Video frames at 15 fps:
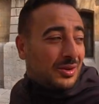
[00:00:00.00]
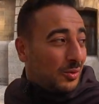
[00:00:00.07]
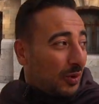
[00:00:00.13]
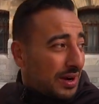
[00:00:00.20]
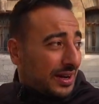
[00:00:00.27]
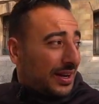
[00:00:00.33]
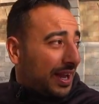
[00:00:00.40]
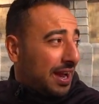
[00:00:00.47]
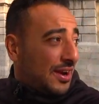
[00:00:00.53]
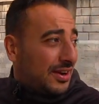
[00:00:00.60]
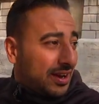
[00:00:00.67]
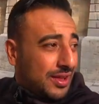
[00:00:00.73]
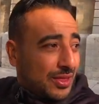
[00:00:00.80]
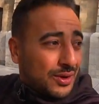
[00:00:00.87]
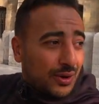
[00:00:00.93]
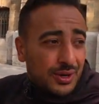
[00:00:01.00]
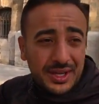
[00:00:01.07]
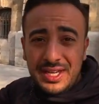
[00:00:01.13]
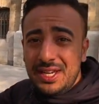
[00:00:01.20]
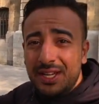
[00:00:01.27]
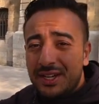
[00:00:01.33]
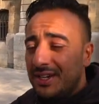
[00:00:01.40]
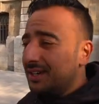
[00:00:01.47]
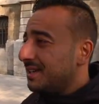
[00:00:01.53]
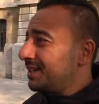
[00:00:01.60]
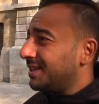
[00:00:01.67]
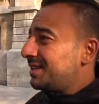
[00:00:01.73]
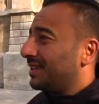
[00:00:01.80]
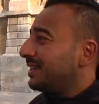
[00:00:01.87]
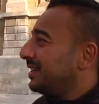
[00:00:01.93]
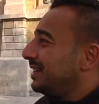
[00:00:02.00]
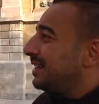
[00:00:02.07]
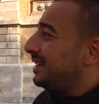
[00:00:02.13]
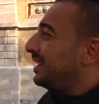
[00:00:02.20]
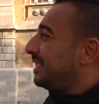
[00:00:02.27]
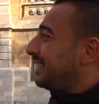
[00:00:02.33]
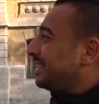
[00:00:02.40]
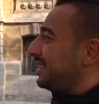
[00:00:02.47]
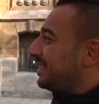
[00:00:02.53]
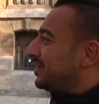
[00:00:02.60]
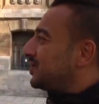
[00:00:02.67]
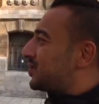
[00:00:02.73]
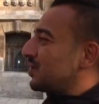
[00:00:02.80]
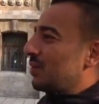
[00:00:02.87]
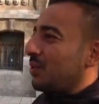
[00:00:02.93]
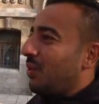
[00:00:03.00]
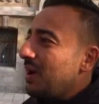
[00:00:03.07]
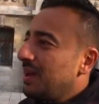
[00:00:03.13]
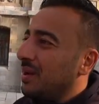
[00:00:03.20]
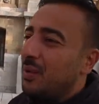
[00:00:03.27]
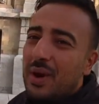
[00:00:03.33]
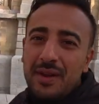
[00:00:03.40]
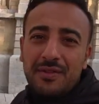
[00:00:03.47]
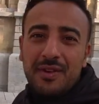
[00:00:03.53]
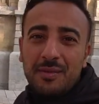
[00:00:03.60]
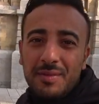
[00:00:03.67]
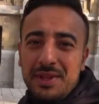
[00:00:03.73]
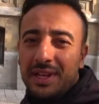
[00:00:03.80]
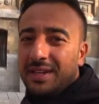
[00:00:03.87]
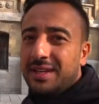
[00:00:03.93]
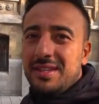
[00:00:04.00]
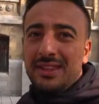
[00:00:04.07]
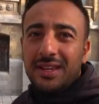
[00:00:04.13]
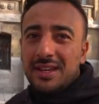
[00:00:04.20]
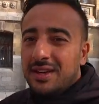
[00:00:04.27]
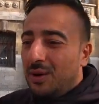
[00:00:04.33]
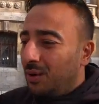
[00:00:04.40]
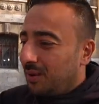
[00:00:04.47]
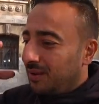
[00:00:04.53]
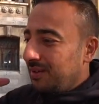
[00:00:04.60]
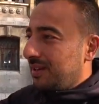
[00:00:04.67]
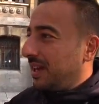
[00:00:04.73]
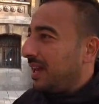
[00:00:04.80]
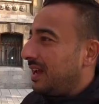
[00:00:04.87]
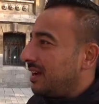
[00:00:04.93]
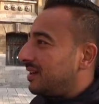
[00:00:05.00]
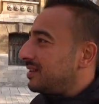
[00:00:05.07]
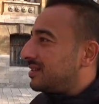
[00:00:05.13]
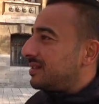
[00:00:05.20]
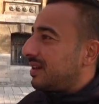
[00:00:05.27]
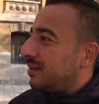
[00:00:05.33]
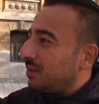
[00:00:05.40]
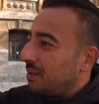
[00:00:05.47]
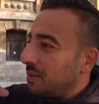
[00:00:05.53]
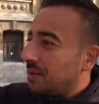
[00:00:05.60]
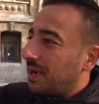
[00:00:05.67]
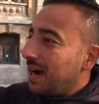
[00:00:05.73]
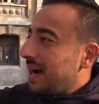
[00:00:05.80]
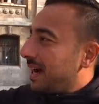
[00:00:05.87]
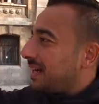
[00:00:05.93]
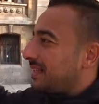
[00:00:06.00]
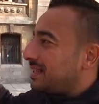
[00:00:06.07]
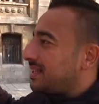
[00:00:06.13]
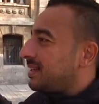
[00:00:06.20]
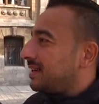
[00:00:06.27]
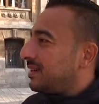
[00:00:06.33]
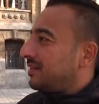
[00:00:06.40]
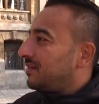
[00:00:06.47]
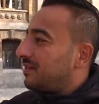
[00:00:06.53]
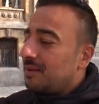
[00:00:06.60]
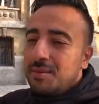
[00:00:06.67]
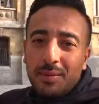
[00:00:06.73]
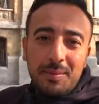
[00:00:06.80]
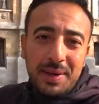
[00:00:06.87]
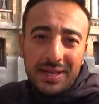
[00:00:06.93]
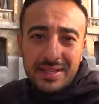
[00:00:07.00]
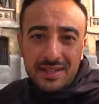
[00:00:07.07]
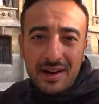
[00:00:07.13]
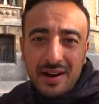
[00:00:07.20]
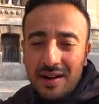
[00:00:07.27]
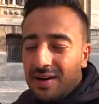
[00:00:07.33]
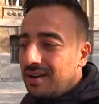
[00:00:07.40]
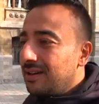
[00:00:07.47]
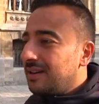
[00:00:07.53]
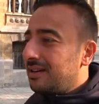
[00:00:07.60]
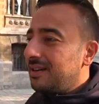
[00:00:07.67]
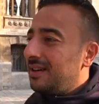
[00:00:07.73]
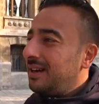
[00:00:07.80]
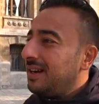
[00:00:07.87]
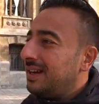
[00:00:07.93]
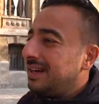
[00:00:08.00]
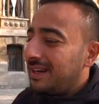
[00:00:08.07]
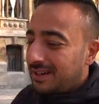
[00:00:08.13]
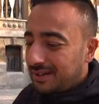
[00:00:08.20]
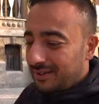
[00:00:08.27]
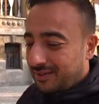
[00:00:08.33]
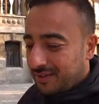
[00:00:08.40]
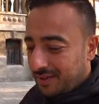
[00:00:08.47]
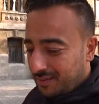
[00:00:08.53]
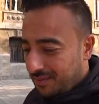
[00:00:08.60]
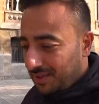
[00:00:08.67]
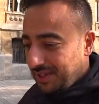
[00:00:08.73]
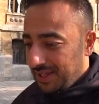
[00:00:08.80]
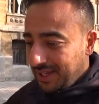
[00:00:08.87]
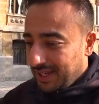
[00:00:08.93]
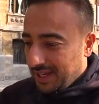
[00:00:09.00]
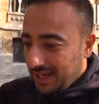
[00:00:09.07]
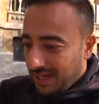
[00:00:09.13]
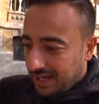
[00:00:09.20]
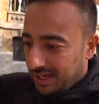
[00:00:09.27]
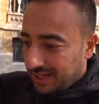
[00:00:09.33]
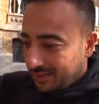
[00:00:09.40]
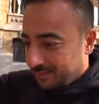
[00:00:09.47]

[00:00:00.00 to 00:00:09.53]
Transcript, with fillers: What an area though here. So quiet away from like the whole chaos that we were at, from the bazaar, from the